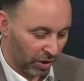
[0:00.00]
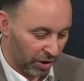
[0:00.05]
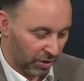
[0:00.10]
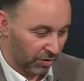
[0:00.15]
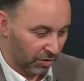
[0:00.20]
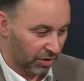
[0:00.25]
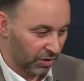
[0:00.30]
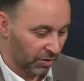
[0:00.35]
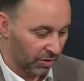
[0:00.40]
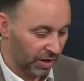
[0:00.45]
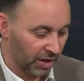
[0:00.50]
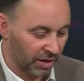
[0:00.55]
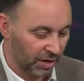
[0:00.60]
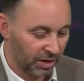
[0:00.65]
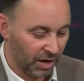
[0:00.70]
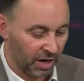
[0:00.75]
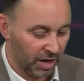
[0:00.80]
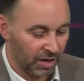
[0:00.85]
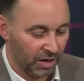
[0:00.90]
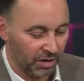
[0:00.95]
you're doing,
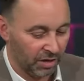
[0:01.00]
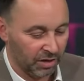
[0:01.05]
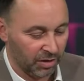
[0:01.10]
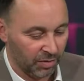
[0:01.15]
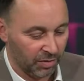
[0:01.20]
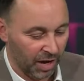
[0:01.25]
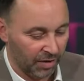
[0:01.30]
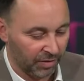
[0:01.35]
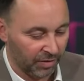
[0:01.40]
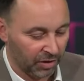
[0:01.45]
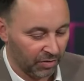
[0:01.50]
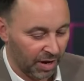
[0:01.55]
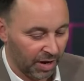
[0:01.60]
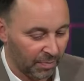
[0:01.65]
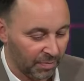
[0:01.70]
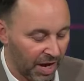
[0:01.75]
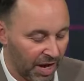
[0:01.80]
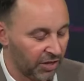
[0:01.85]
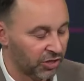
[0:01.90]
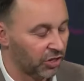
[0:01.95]
and I know you have a
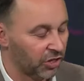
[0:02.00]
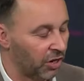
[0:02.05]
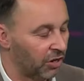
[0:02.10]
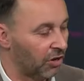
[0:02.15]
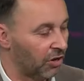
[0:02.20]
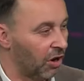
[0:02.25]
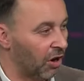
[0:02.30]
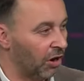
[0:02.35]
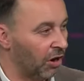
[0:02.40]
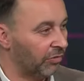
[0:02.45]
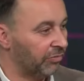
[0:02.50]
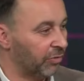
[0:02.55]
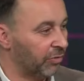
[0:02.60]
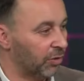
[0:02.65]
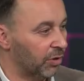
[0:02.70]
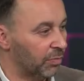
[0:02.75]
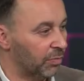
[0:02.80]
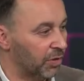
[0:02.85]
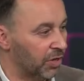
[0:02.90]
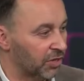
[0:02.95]
great passion and heart for
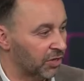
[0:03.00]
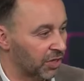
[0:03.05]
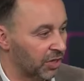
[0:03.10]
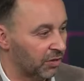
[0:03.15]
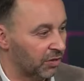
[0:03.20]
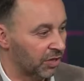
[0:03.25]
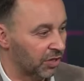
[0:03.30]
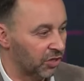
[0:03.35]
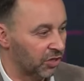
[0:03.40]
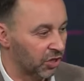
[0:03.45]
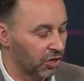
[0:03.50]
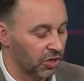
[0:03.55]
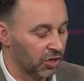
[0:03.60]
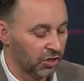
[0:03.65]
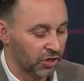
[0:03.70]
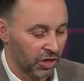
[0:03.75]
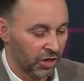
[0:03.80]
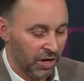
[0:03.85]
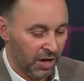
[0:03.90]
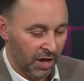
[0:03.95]
the persecuted
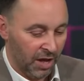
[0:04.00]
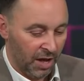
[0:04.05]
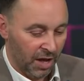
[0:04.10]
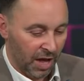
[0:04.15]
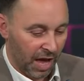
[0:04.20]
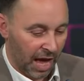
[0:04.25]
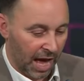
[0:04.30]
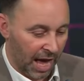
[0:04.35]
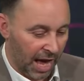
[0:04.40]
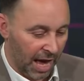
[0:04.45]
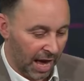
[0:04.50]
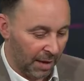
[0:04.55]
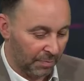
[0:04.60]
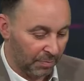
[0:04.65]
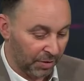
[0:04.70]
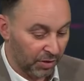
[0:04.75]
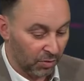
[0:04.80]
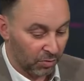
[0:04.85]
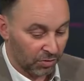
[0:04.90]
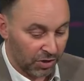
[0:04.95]
church,
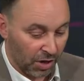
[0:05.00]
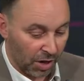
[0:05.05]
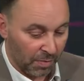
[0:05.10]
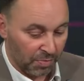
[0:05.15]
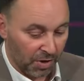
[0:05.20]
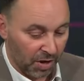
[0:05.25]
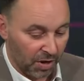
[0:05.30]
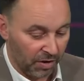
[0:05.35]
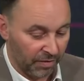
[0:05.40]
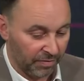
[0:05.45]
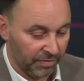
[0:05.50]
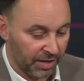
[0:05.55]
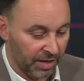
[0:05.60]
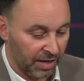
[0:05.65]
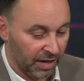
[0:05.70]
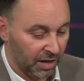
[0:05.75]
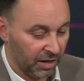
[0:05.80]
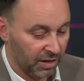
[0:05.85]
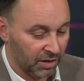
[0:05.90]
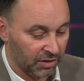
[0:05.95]
but you're also part of
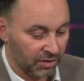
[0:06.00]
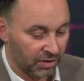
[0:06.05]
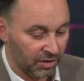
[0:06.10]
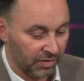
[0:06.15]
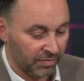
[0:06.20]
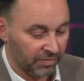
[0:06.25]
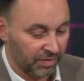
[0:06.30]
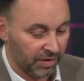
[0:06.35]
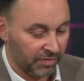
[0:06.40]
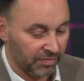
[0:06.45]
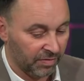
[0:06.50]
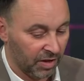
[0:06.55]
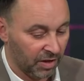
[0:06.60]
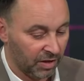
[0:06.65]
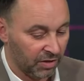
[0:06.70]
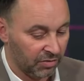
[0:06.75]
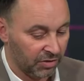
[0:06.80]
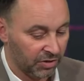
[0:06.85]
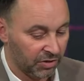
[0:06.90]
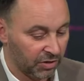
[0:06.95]
the Conservative
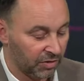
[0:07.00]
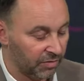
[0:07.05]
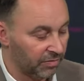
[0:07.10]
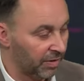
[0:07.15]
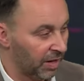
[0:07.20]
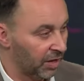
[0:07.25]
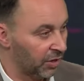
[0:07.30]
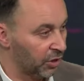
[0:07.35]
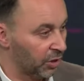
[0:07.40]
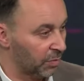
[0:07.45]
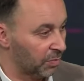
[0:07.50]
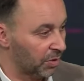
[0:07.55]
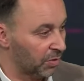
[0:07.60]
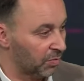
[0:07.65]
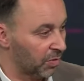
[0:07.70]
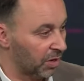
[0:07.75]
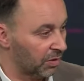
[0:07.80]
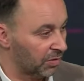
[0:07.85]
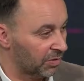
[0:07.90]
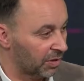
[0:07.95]
Christian Fellowship as
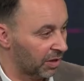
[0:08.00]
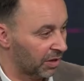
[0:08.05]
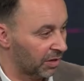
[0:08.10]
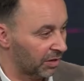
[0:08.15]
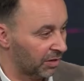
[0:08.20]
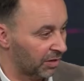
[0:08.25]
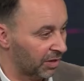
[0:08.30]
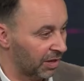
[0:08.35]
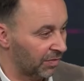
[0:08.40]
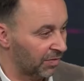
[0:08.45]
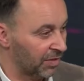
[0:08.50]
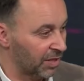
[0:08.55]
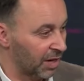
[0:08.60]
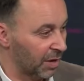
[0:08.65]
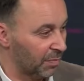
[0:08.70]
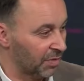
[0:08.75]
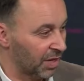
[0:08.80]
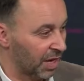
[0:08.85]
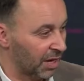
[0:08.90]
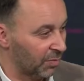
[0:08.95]
well. So give us an
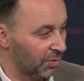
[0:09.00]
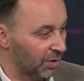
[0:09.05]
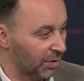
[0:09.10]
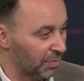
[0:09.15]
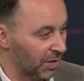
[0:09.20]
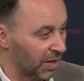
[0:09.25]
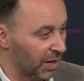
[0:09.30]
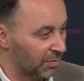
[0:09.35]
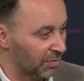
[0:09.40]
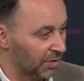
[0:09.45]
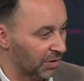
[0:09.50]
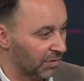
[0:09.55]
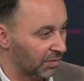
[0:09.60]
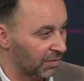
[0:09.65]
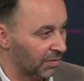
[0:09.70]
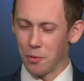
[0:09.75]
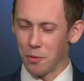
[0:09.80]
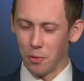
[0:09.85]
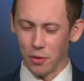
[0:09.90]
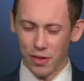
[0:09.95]
update on what you've been up to.
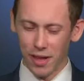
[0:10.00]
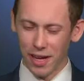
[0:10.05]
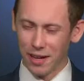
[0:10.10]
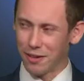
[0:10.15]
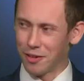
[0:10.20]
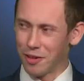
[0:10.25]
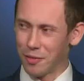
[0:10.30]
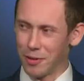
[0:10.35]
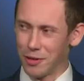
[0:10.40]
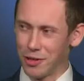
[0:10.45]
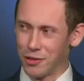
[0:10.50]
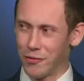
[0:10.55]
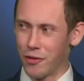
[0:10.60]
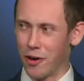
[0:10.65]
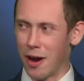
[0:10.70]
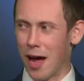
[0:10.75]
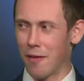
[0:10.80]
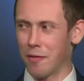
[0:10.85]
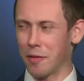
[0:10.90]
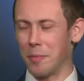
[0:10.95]
Well, thanks so much
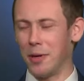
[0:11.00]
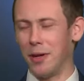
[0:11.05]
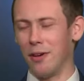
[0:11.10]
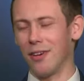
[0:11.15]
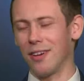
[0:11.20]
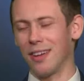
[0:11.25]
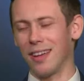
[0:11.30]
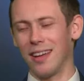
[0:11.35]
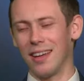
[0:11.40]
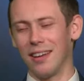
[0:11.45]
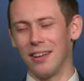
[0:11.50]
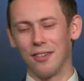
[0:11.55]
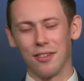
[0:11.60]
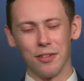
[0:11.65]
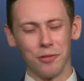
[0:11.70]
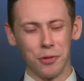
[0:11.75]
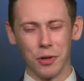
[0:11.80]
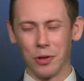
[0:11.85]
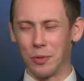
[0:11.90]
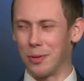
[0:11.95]
for having me on again. It's
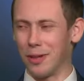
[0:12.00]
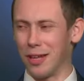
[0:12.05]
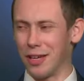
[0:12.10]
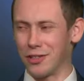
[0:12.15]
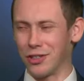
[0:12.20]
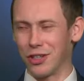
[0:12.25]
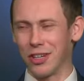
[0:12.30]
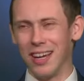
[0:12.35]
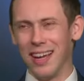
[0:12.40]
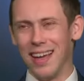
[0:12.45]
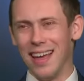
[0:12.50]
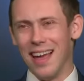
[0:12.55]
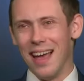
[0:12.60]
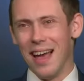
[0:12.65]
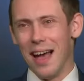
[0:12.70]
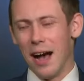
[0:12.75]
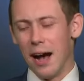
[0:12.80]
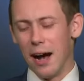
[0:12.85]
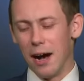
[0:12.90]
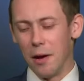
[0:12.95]
a real pleasure.
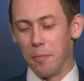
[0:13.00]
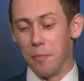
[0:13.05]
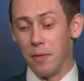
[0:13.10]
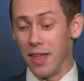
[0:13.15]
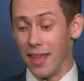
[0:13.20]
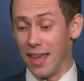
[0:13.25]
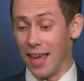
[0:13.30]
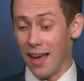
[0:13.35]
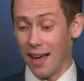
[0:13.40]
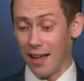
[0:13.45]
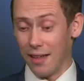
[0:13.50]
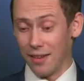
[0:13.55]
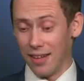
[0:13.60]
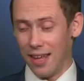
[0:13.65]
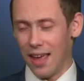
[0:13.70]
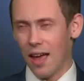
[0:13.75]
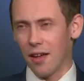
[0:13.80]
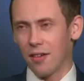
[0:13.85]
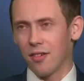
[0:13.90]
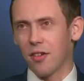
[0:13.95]

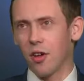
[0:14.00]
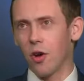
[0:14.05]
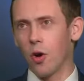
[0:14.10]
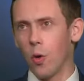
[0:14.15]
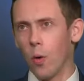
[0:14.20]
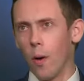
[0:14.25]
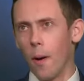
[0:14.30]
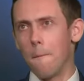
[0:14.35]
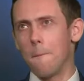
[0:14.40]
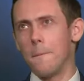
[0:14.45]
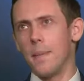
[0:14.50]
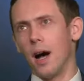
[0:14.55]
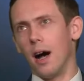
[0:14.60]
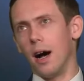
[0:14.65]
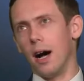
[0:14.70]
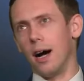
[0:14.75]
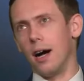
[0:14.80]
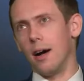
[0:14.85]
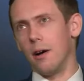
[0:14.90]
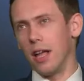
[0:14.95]
So
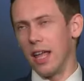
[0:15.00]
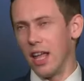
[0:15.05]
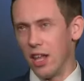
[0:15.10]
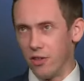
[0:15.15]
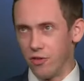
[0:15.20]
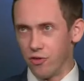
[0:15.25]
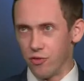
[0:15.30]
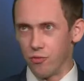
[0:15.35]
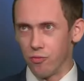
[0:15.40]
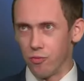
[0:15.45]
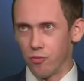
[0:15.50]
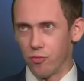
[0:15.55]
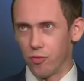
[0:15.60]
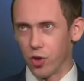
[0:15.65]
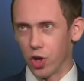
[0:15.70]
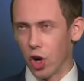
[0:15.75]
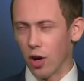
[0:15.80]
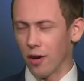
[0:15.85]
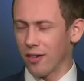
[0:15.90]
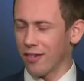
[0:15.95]
in
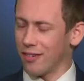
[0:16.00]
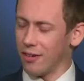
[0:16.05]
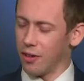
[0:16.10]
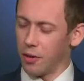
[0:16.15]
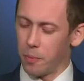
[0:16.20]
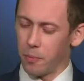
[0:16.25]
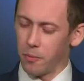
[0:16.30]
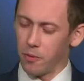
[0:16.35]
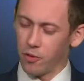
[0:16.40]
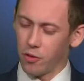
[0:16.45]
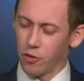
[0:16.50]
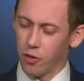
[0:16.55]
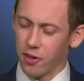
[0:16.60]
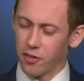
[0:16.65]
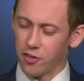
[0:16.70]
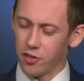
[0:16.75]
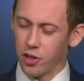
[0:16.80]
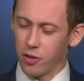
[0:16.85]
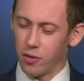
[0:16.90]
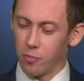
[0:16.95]
regards to the
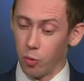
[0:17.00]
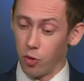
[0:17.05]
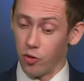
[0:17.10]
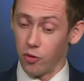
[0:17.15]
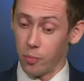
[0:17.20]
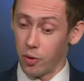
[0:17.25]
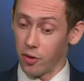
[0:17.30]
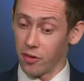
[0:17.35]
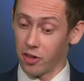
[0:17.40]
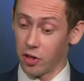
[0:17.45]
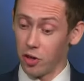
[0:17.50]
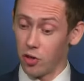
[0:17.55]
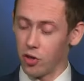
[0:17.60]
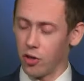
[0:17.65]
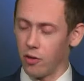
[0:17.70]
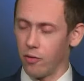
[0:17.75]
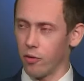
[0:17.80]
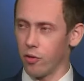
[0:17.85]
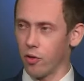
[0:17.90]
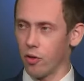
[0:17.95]

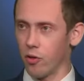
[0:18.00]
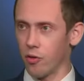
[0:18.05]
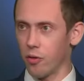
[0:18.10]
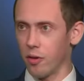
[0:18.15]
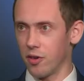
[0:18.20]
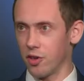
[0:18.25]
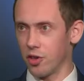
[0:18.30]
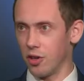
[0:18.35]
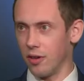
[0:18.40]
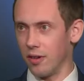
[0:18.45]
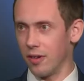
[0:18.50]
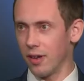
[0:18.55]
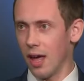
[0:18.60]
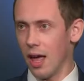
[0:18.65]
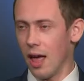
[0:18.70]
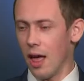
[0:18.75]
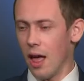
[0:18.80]
persecution of Christians,